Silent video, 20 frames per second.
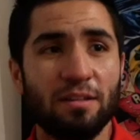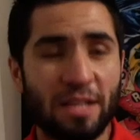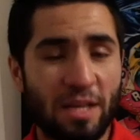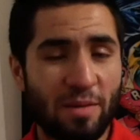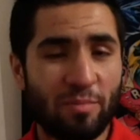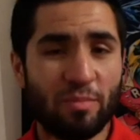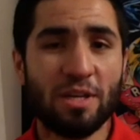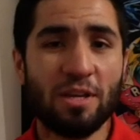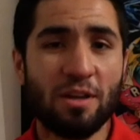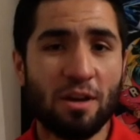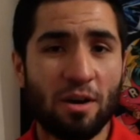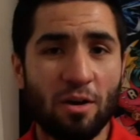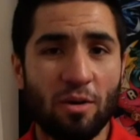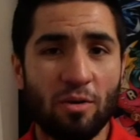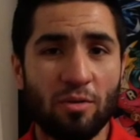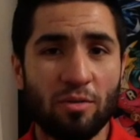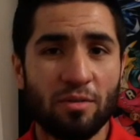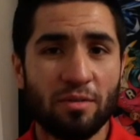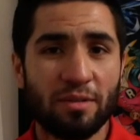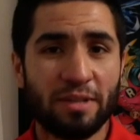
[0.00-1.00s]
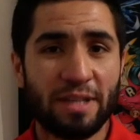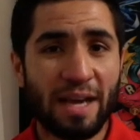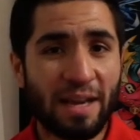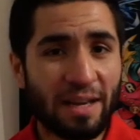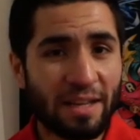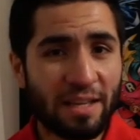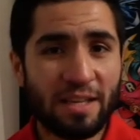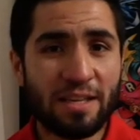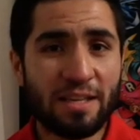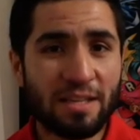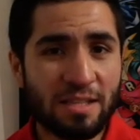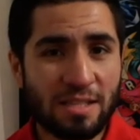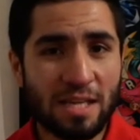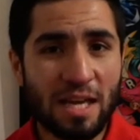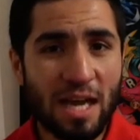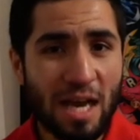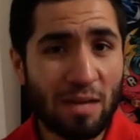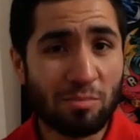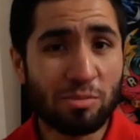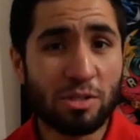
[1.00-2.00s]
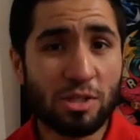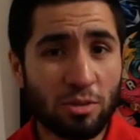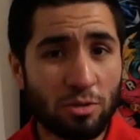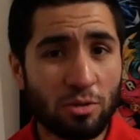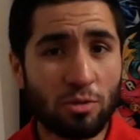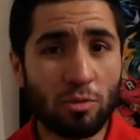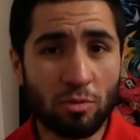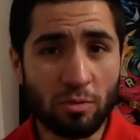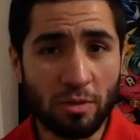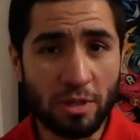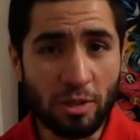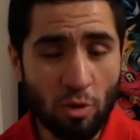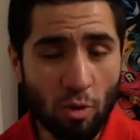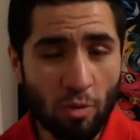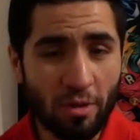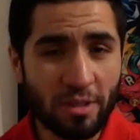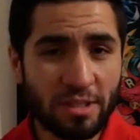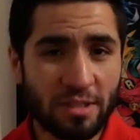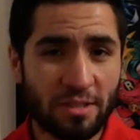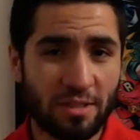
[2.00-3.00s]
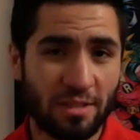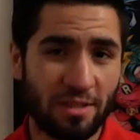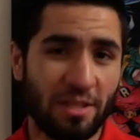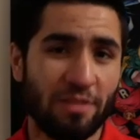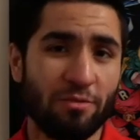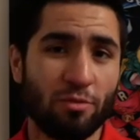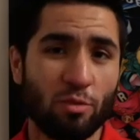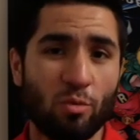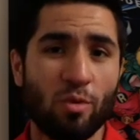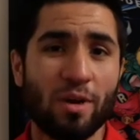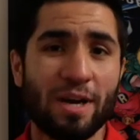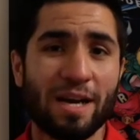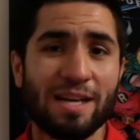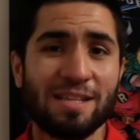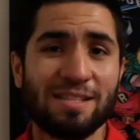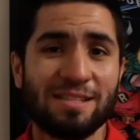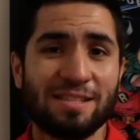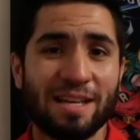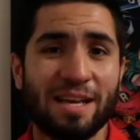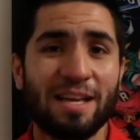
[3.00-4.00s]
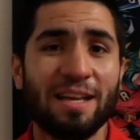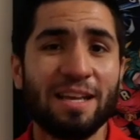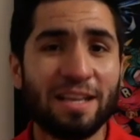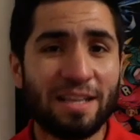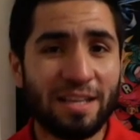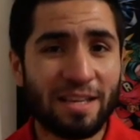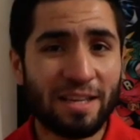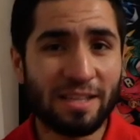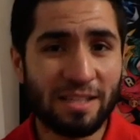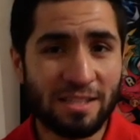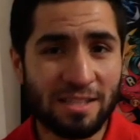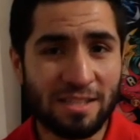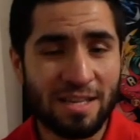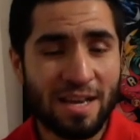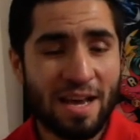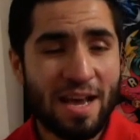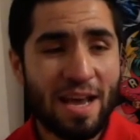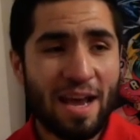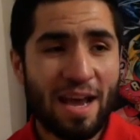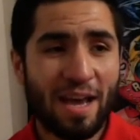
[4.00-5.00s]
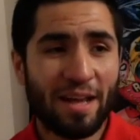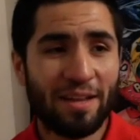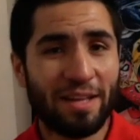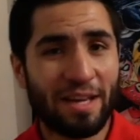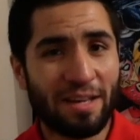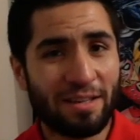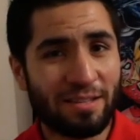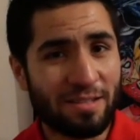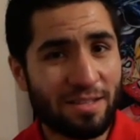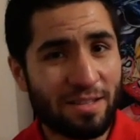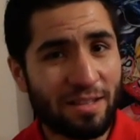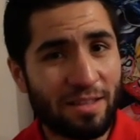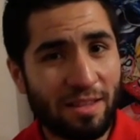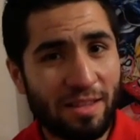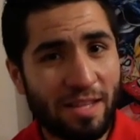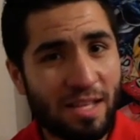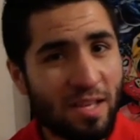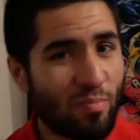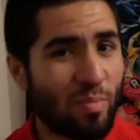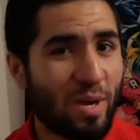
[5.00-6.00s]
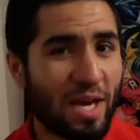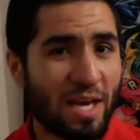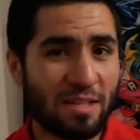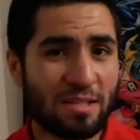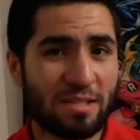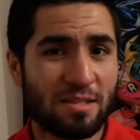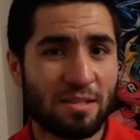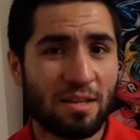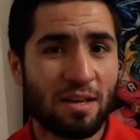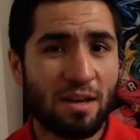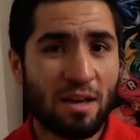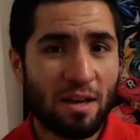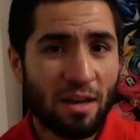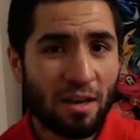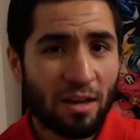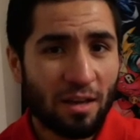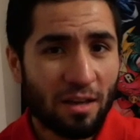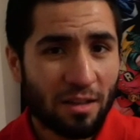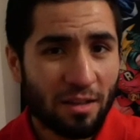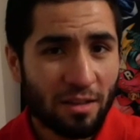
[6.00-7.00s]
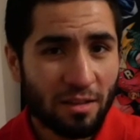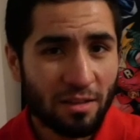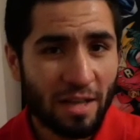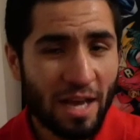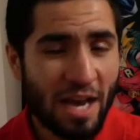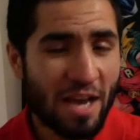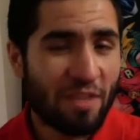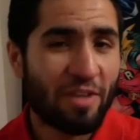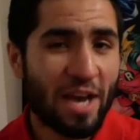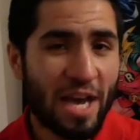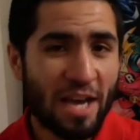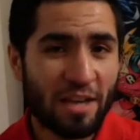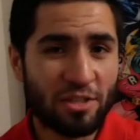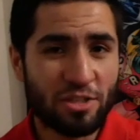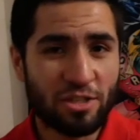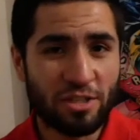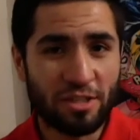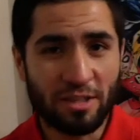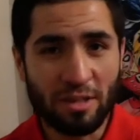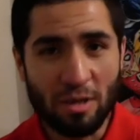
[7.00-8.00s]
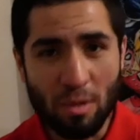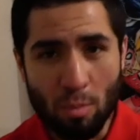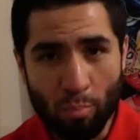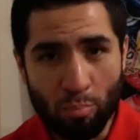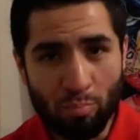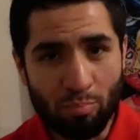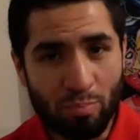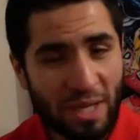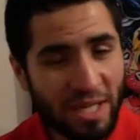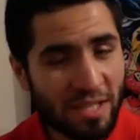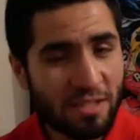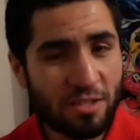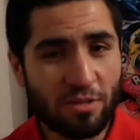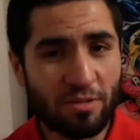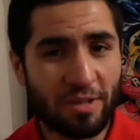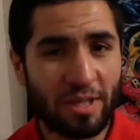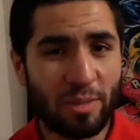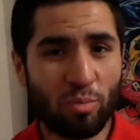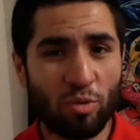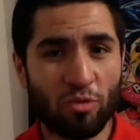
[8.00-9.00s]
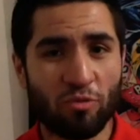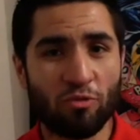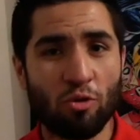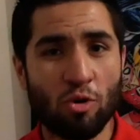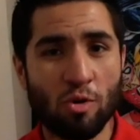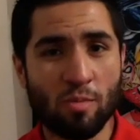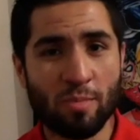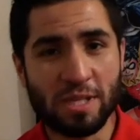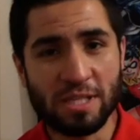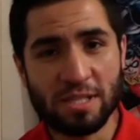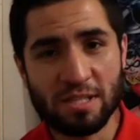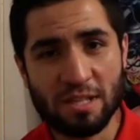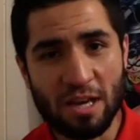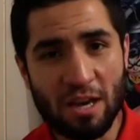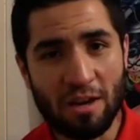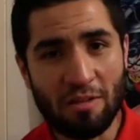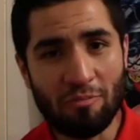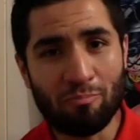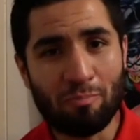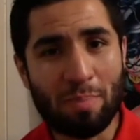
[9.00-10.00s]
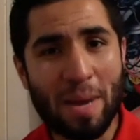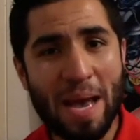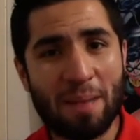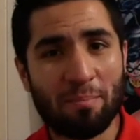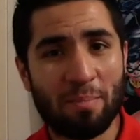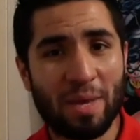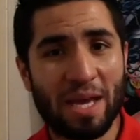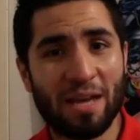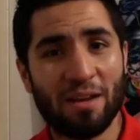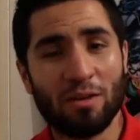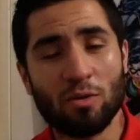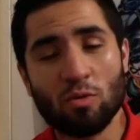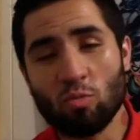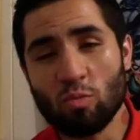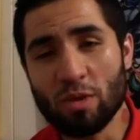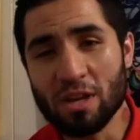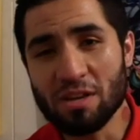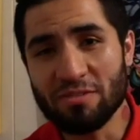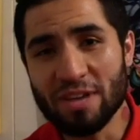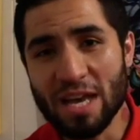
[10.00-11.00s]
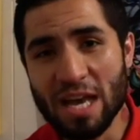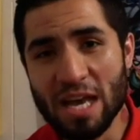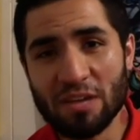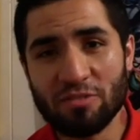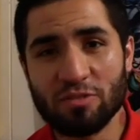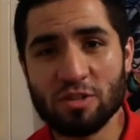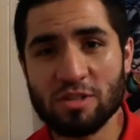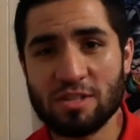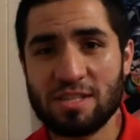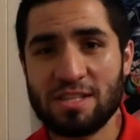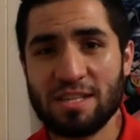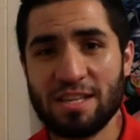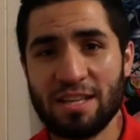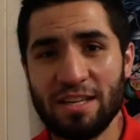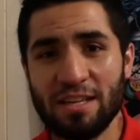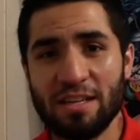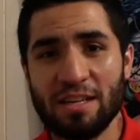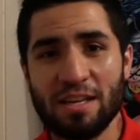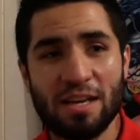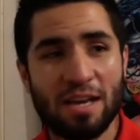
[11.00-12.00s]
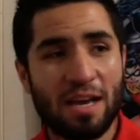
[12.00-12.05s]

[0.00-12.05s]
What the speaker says: let me know that he is absolutely going to deliver what I said he is, and that is the best live-action, big-screen performance of Batman we have ever seen.